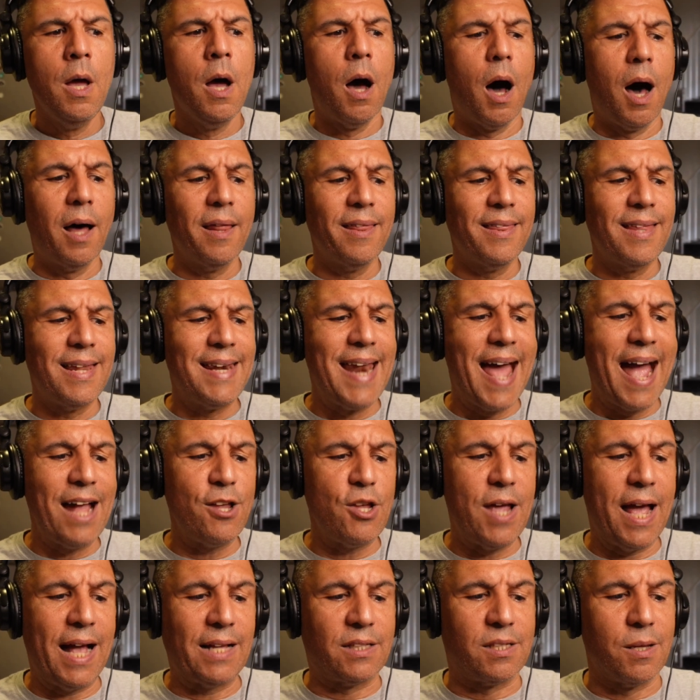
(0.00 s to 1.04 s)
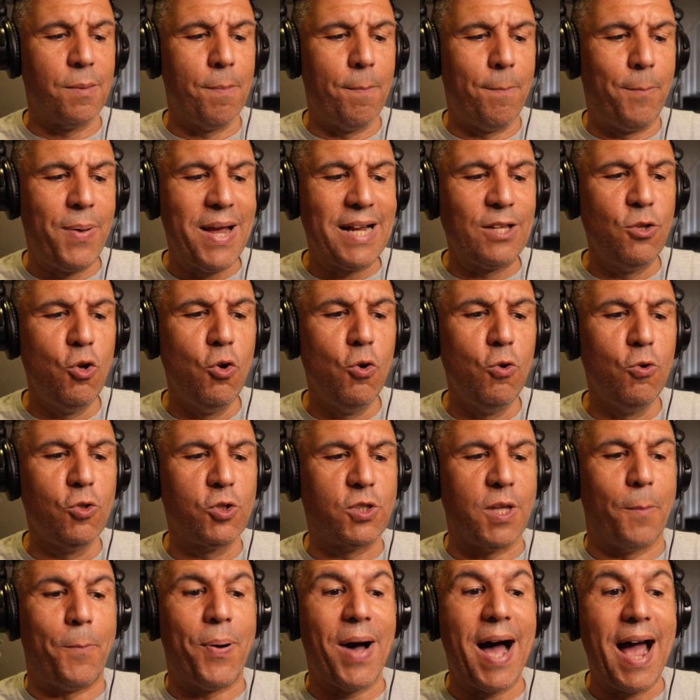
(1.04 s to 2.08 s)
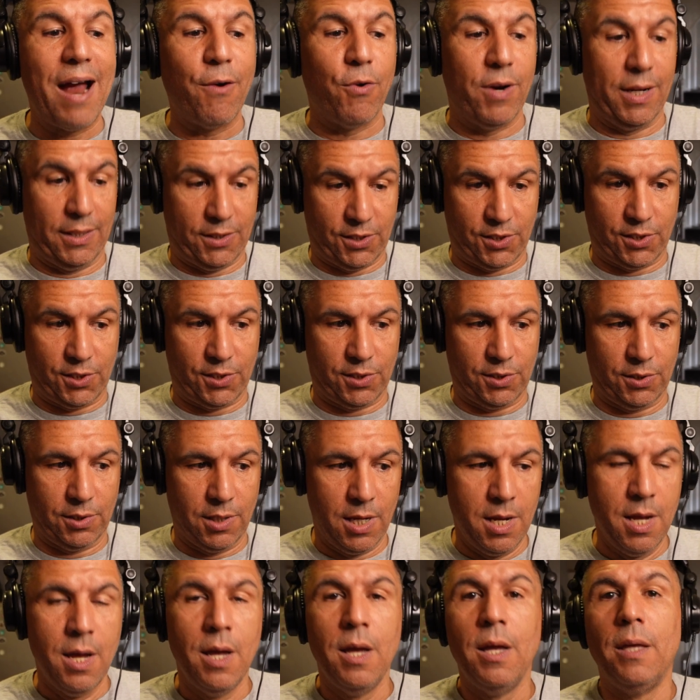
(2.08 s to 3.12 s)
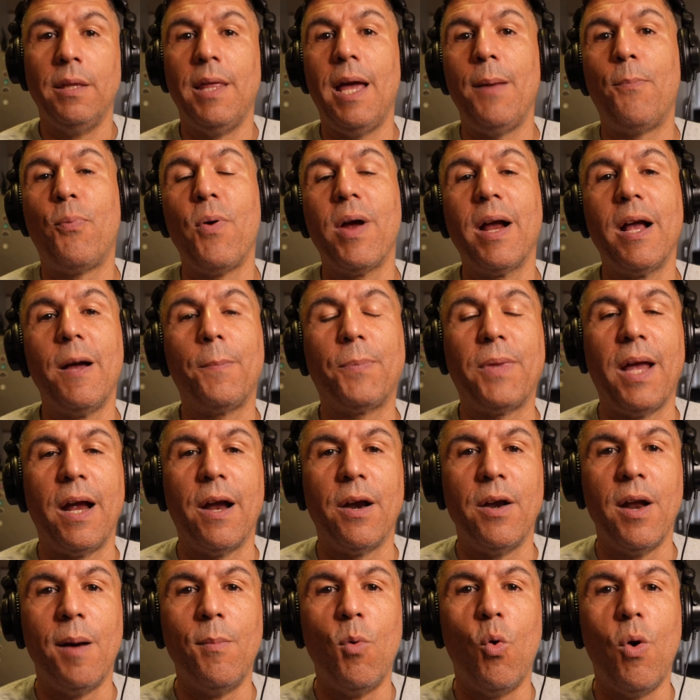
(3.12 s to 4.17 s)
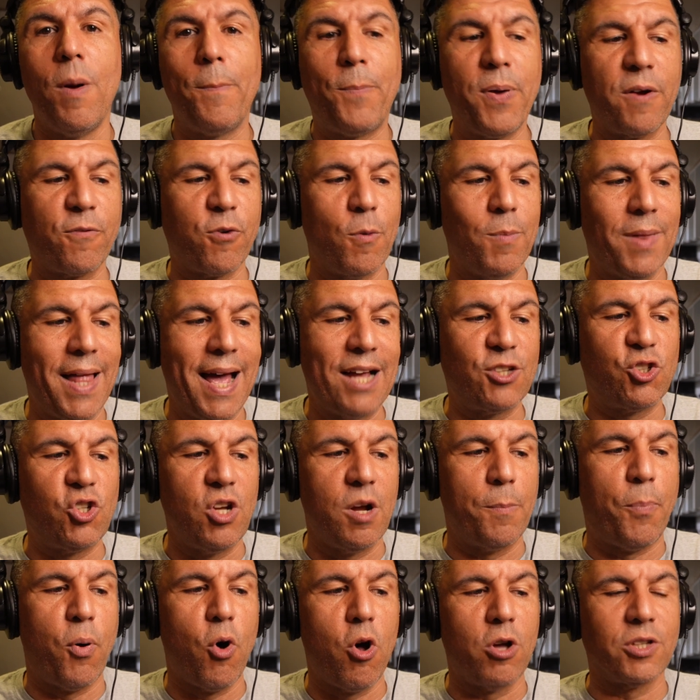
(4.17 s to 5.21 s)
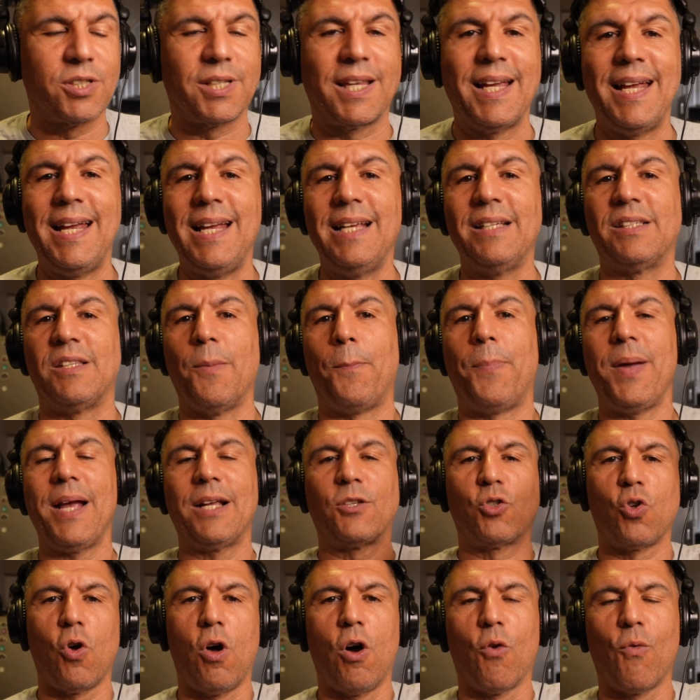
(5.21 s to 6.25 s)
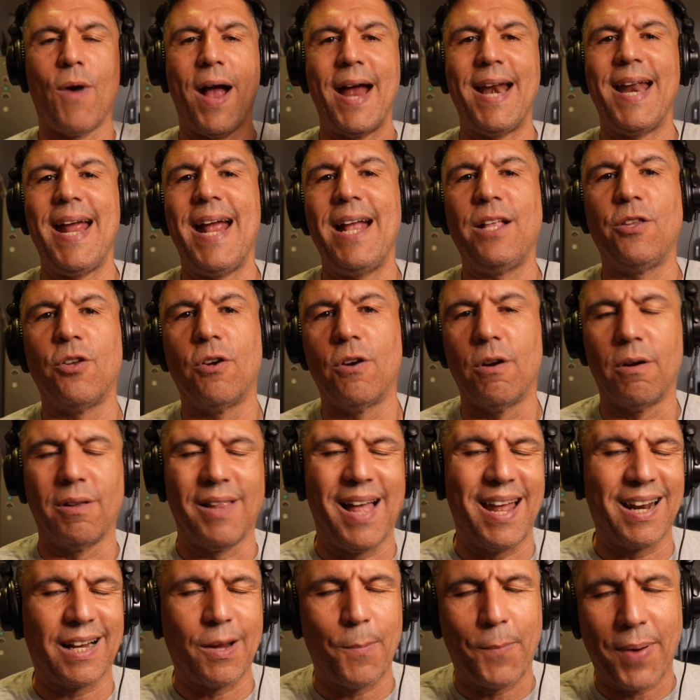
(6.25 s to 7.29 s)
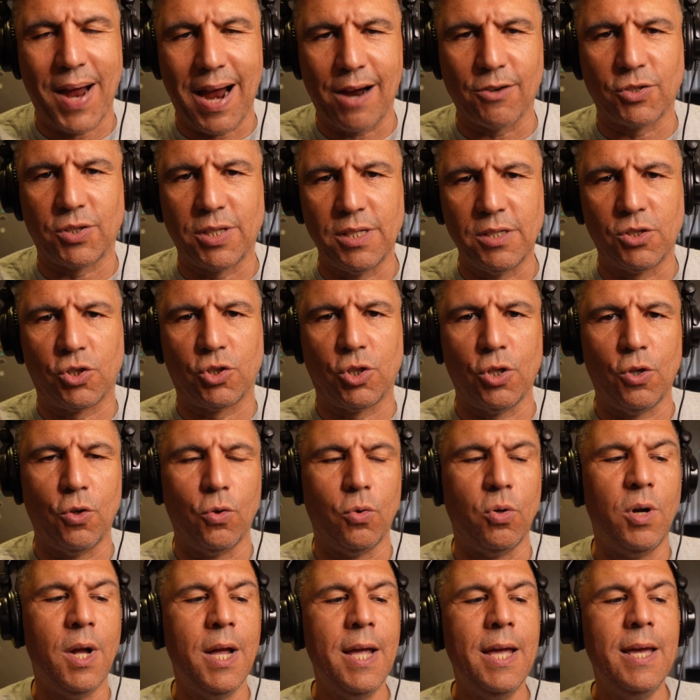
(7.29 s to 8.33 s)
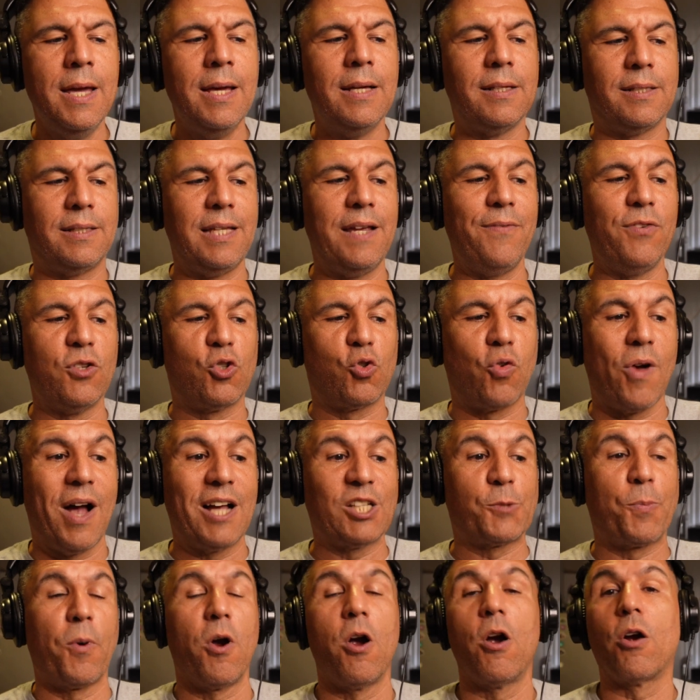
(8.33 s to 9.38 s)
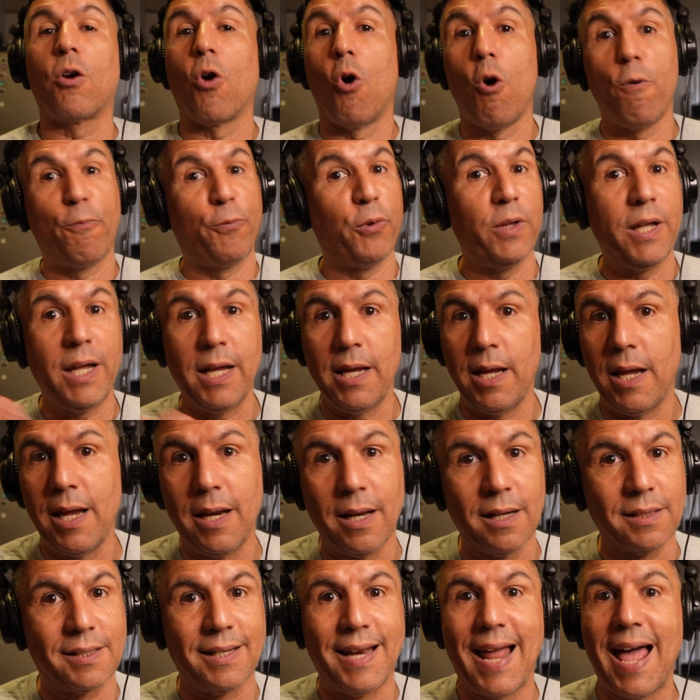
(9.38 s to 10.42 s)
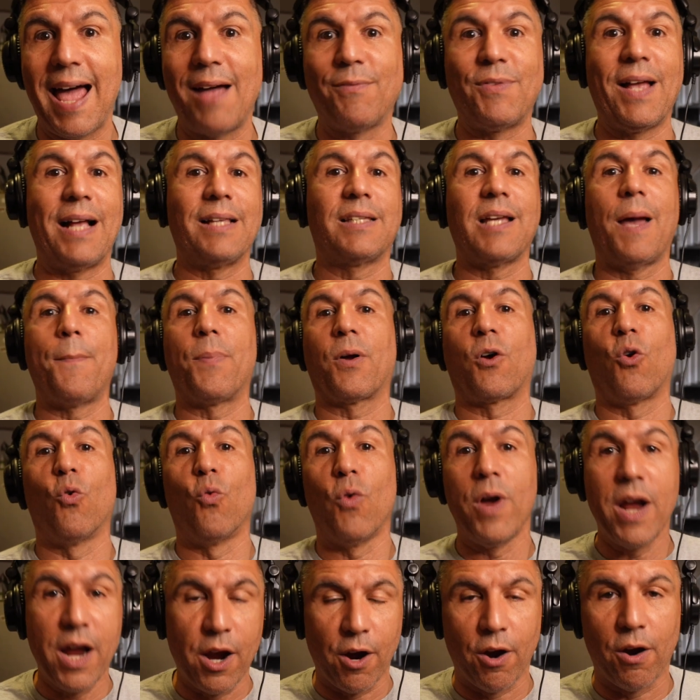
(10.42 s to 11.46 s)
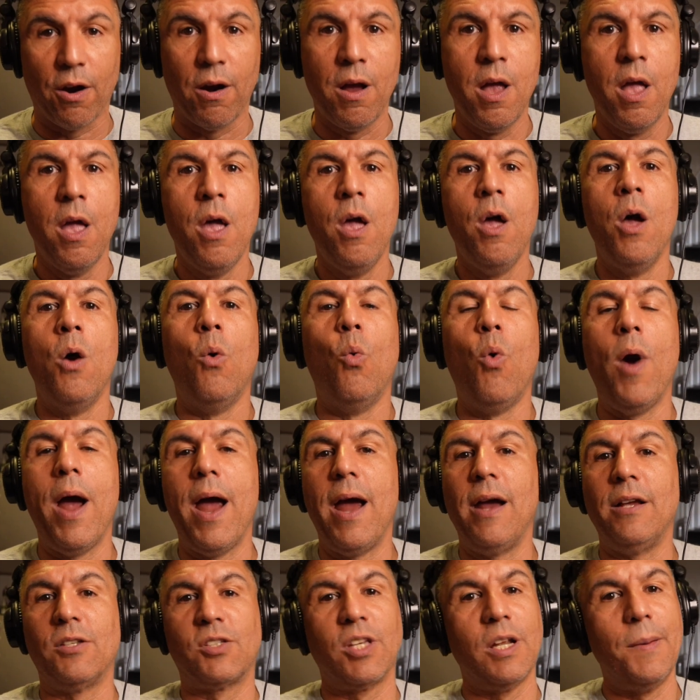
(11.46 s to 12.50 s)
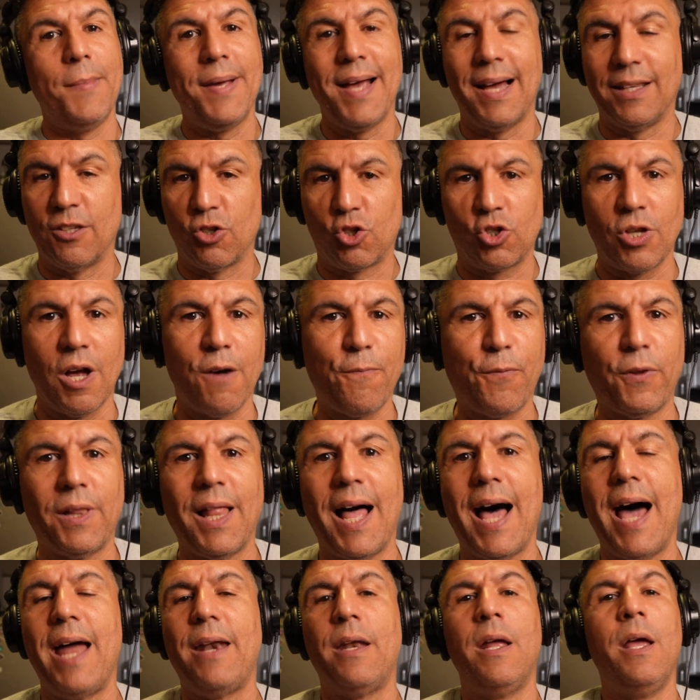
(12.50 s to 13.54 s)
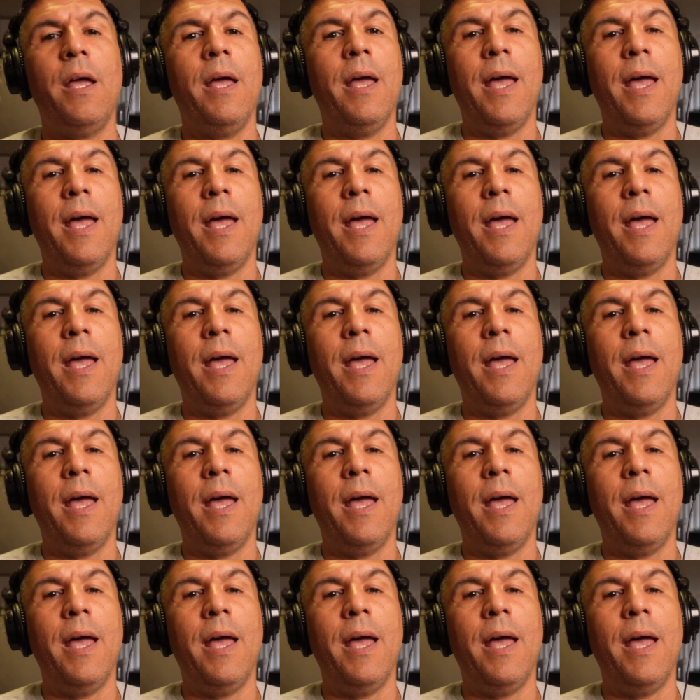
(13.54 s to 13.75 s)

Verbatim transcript: Other than that, you had some big news. The Pirates, they bring up their number one pick from last year, Paul Skeens, the big, tall right-hander, a lot of comparisons to Steven Strasburg. Hopefully he doesn't have that type of career where he's going to be on the shelf a lot,